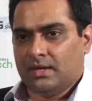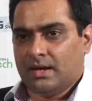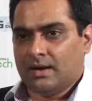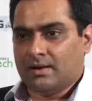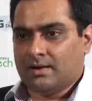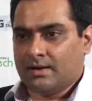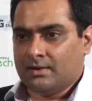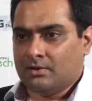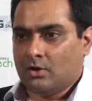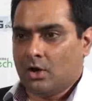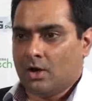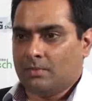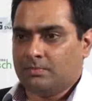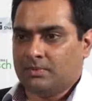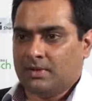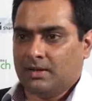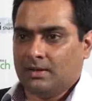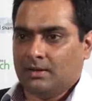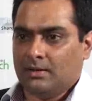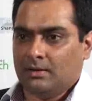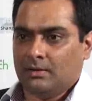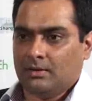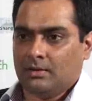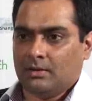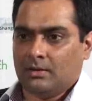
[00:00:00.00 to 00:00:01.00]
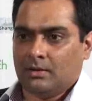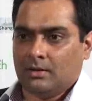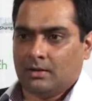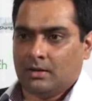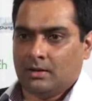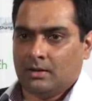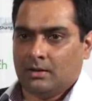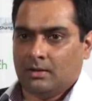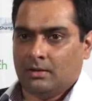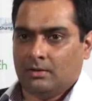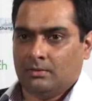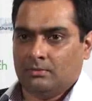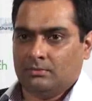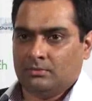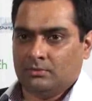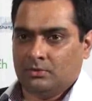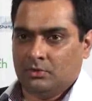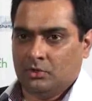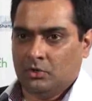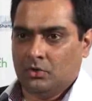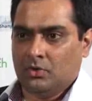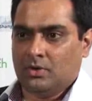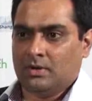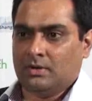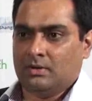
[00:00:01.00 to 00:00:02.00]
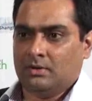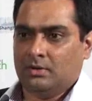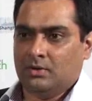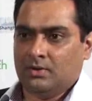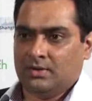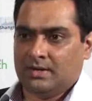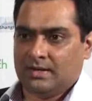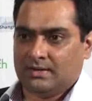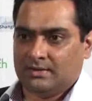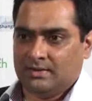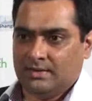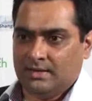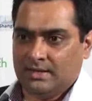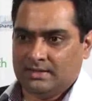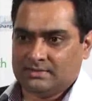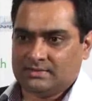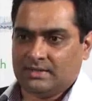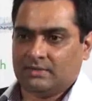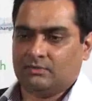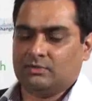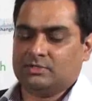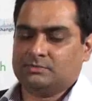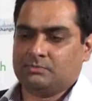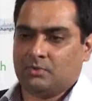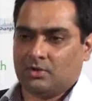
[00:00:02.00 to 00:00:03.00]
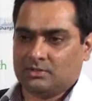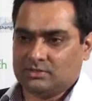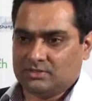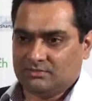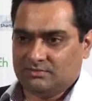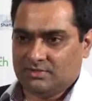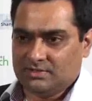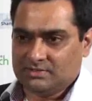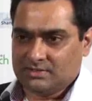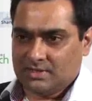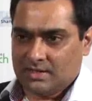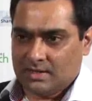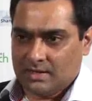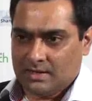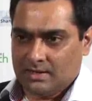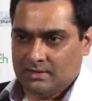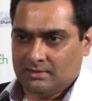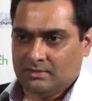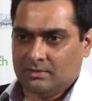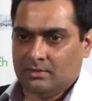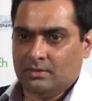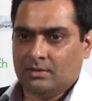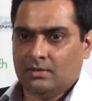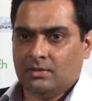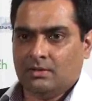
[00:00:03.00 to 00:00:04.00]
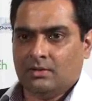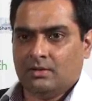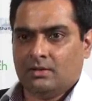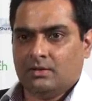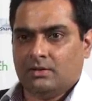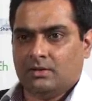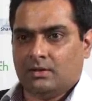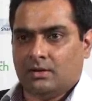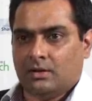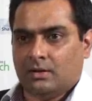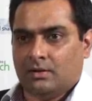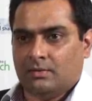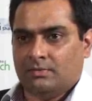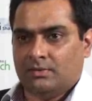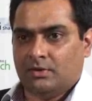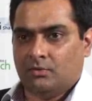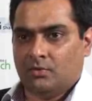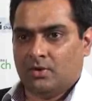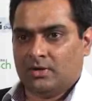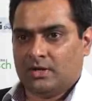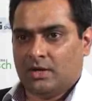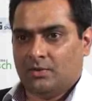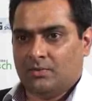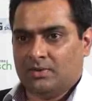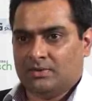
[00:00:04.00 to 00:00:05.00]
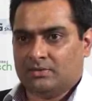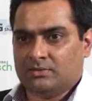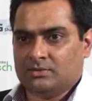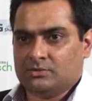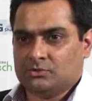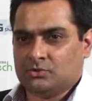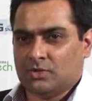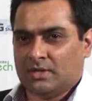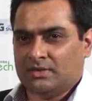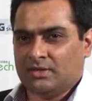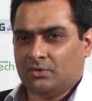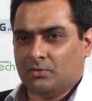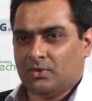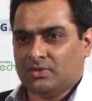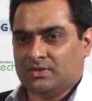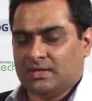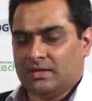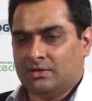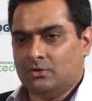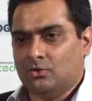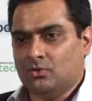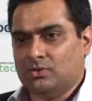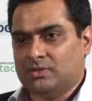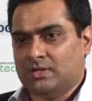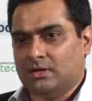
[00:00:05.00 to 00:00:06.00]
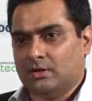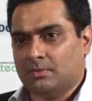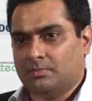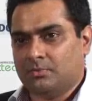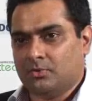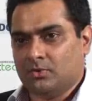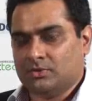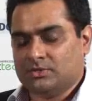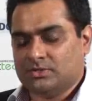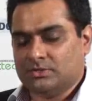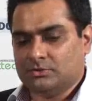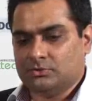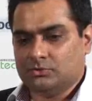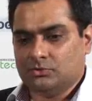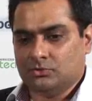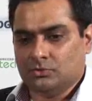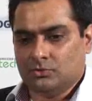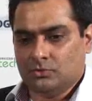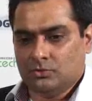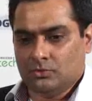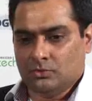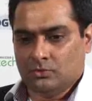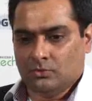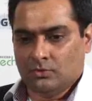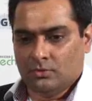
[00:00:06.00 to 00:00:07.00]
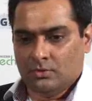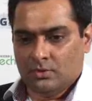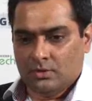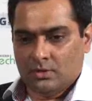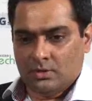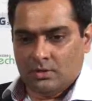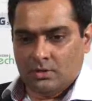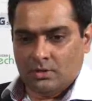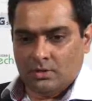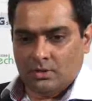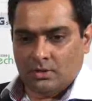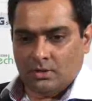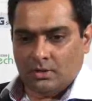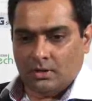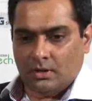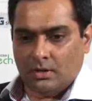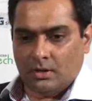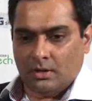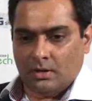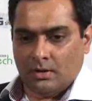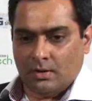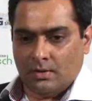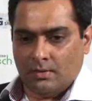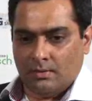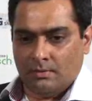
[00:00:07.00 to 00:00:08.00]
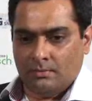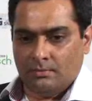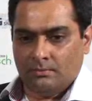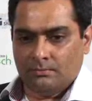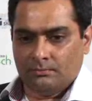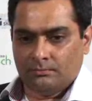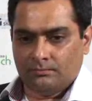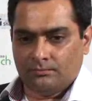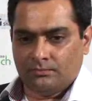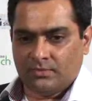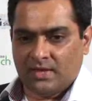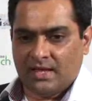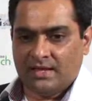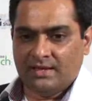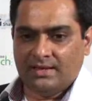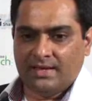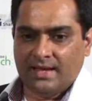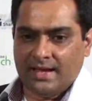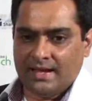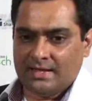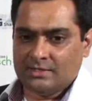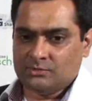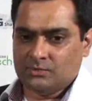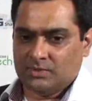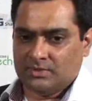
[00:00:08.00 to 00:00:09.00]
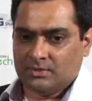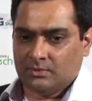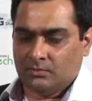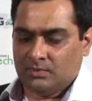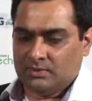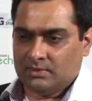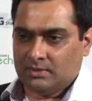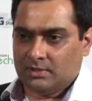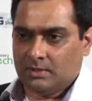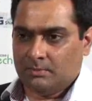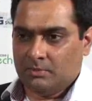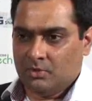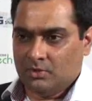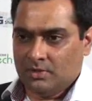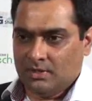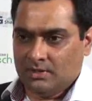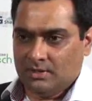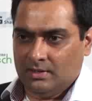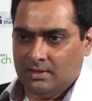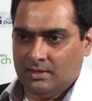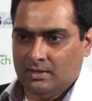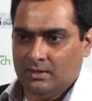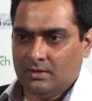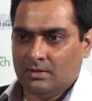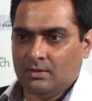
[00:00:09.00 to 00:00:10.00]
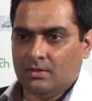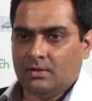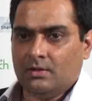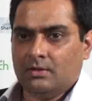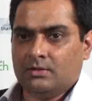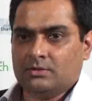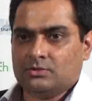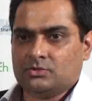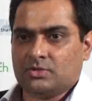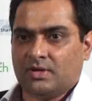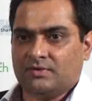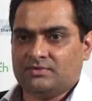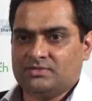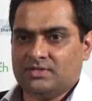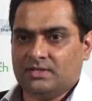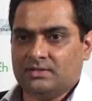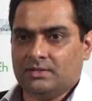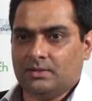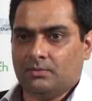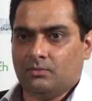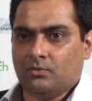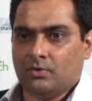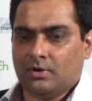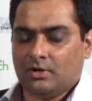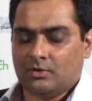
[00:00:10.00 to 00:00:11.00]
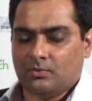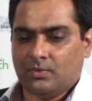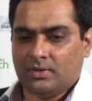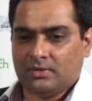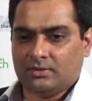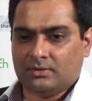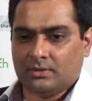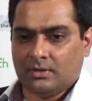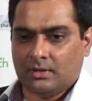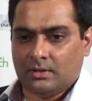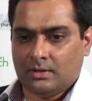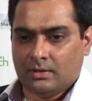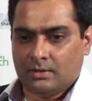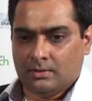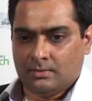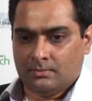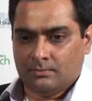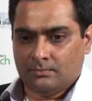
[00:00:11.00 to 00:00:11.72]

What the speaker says: they are adopting newer techniques like responsive design. They're working with. So I think what they do, their approach is to engage with the community. So I've seen them work with